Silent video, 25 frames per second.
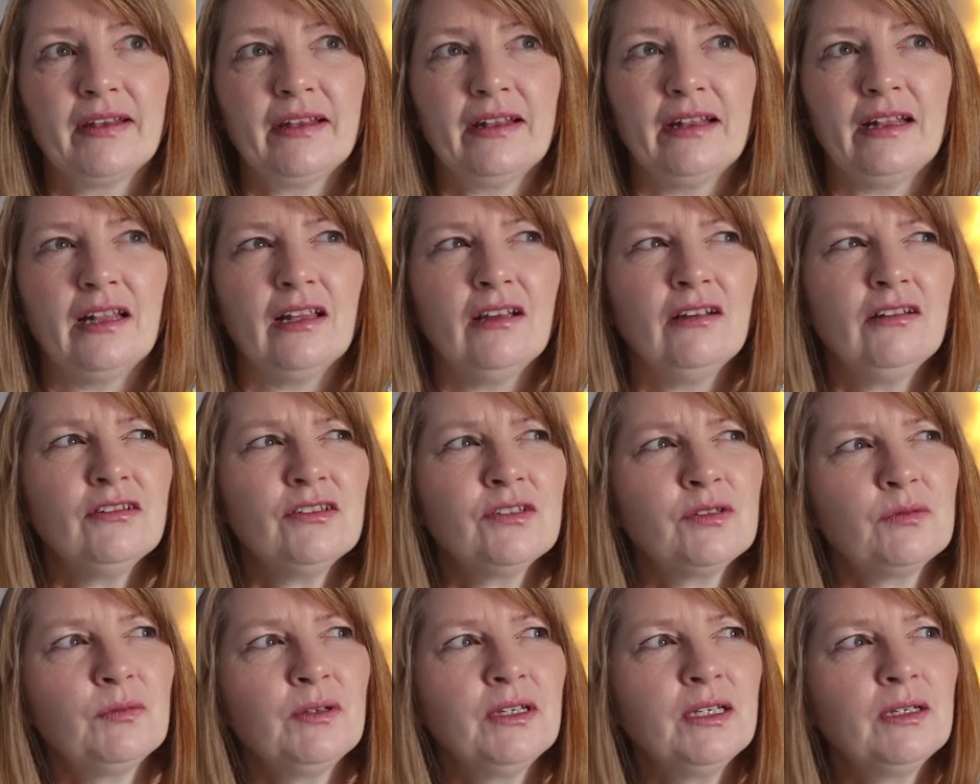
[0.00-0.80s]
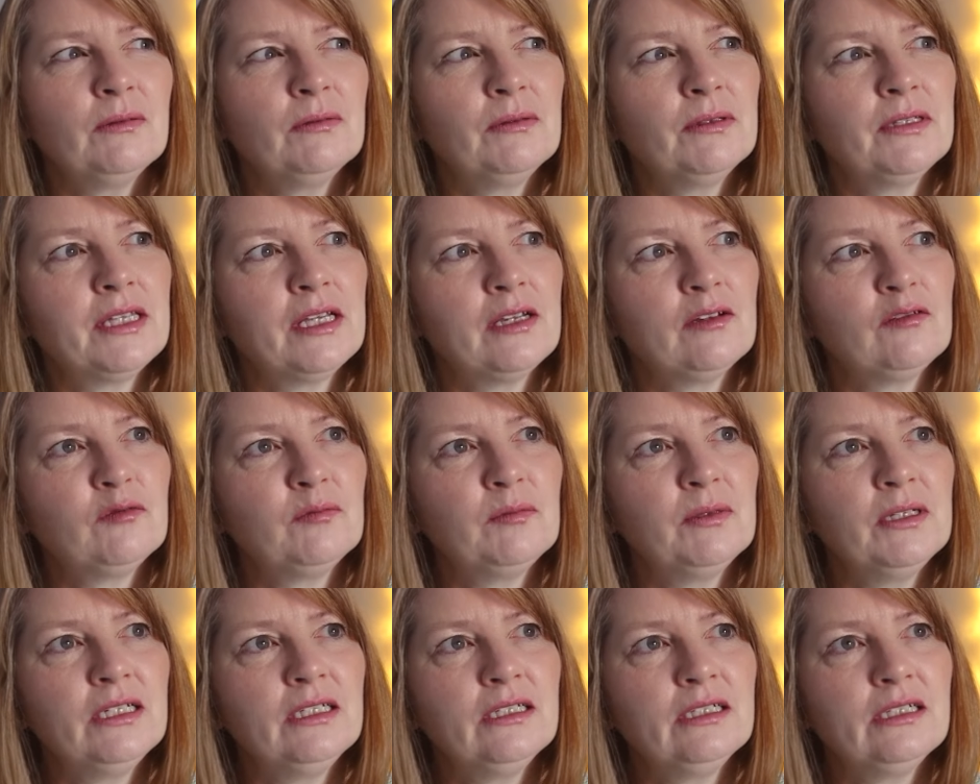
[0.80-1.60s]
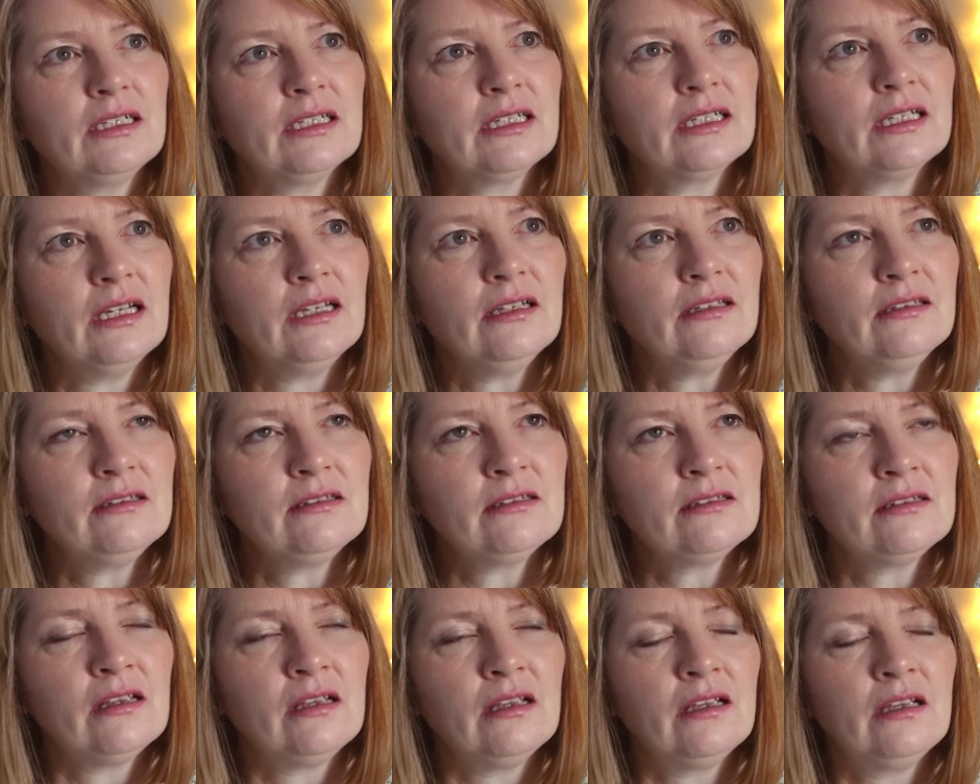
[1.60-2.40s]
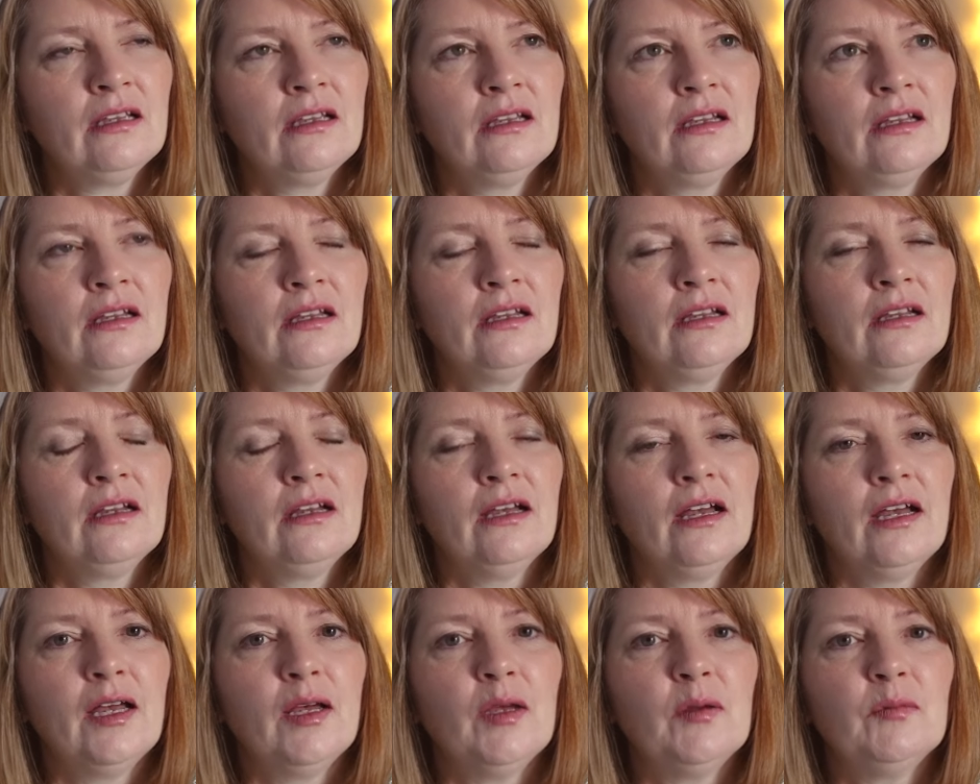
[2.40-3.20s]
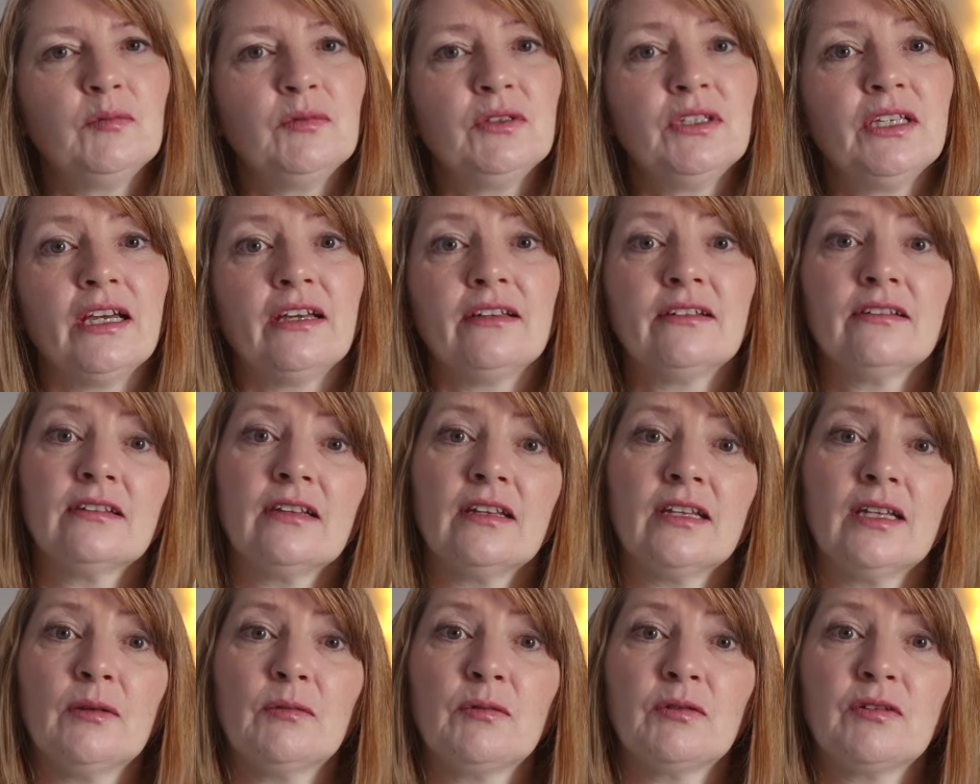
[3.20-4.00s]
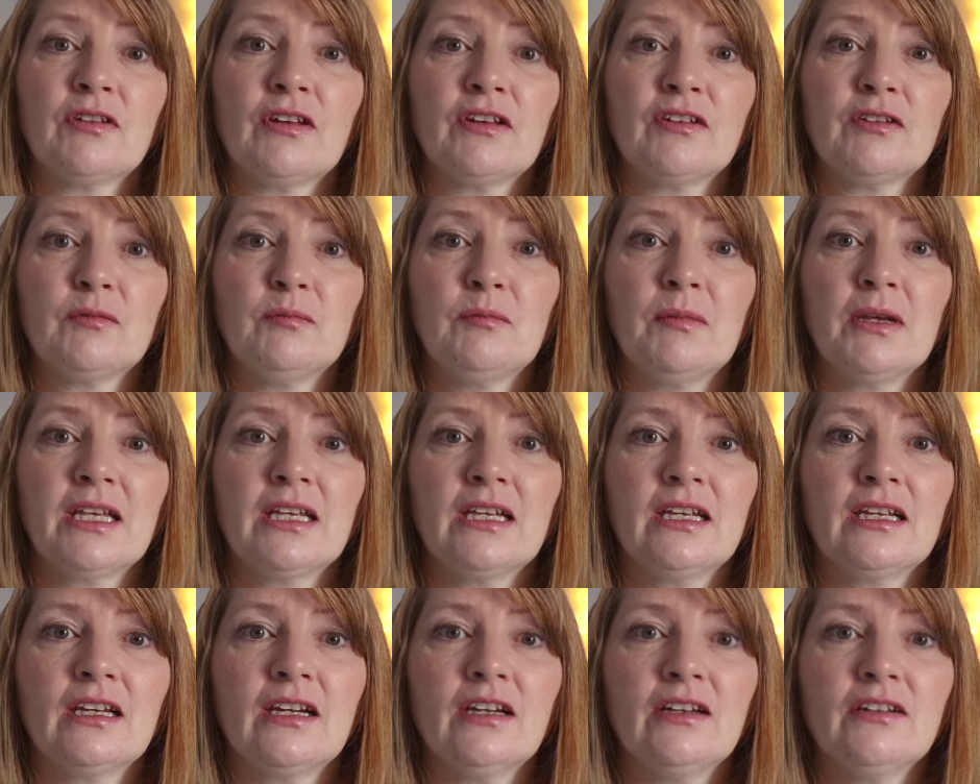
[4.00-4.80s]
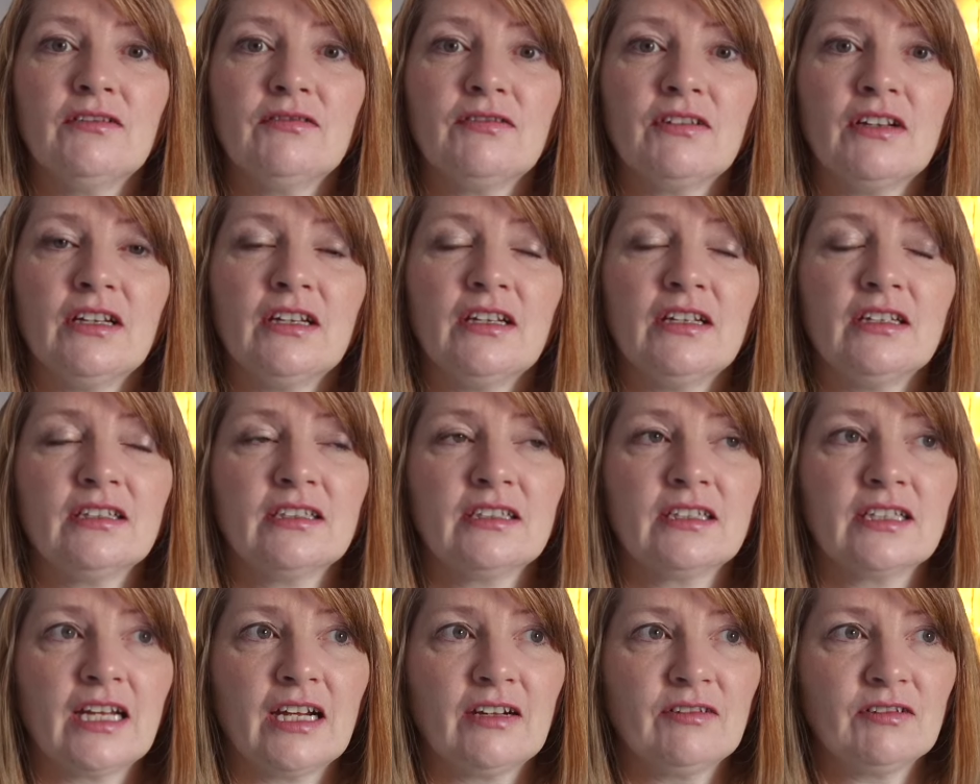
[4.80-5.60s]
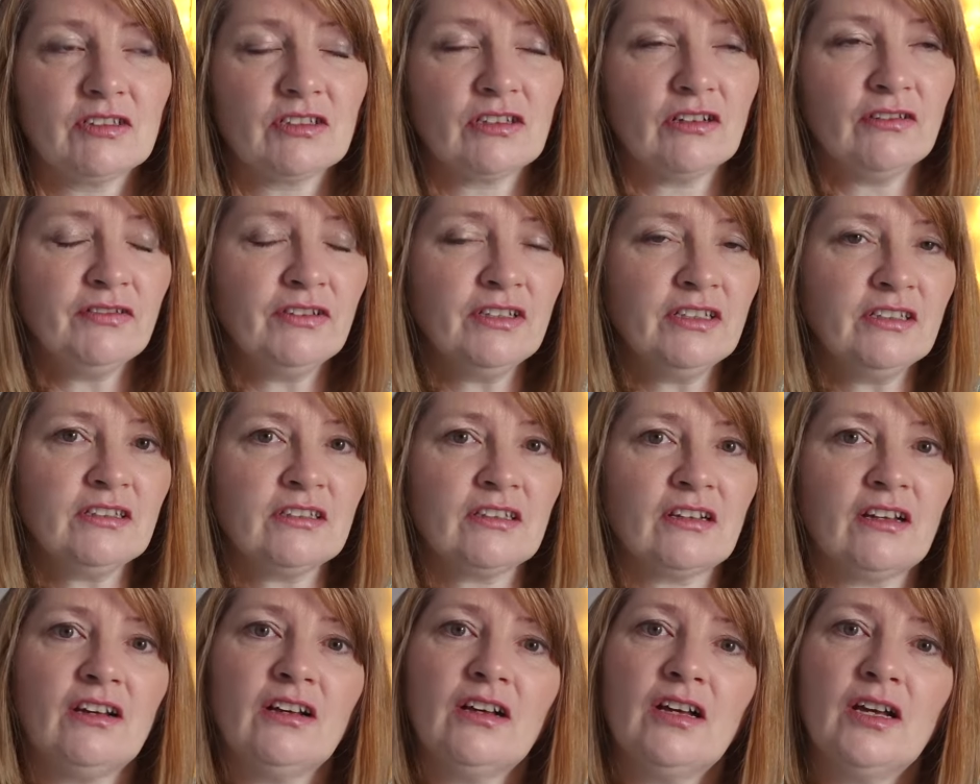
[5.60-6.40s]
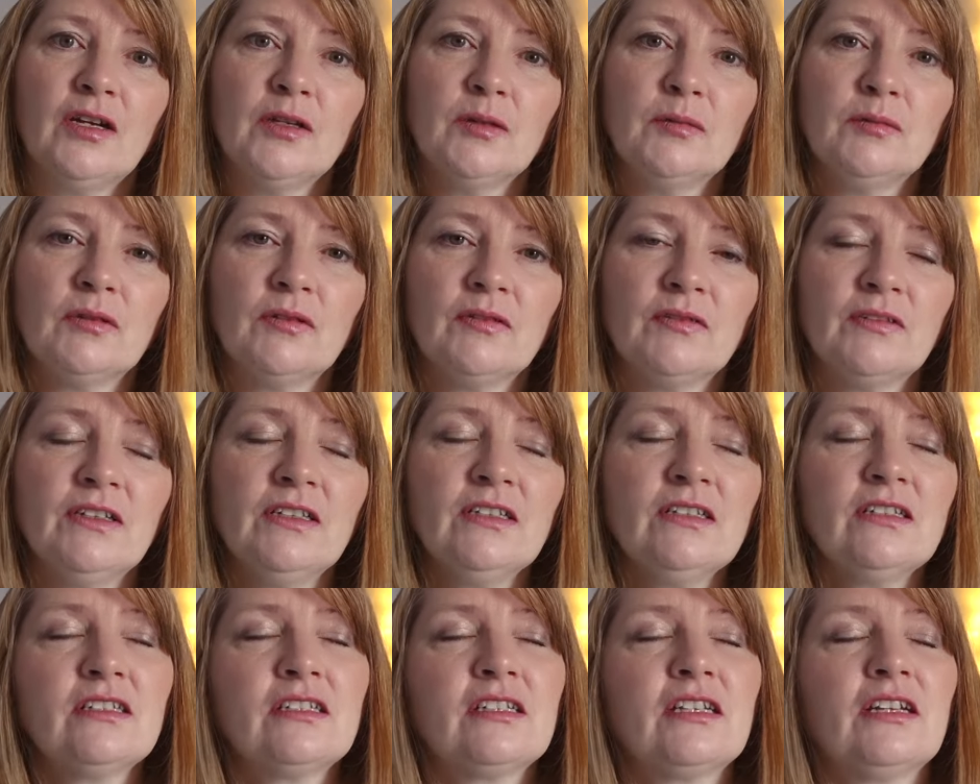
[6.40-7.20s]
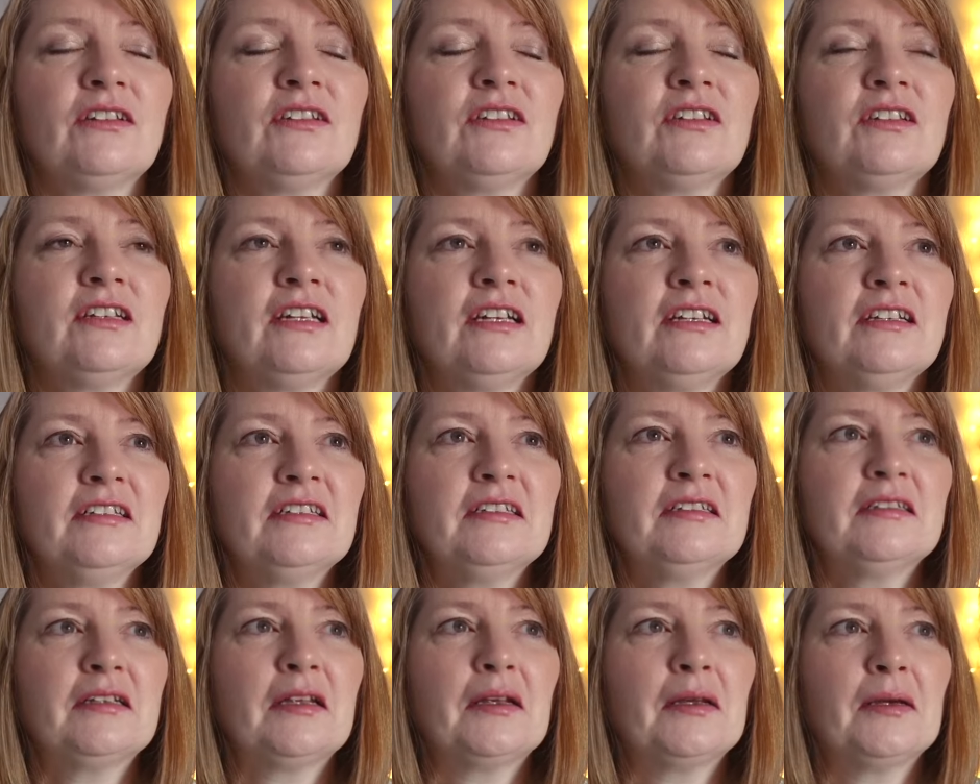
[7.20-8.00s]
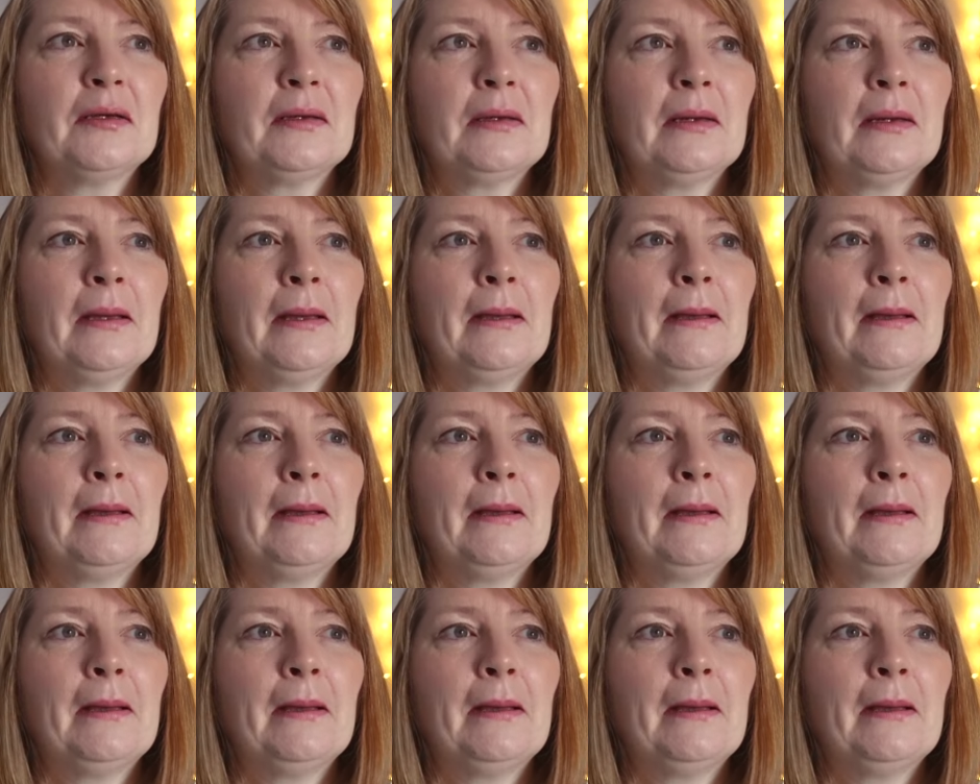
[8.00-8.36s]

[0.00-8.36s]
last week, would that have been, I guess? Yeah, so that was us making over Gary's office, our home office downstairs. So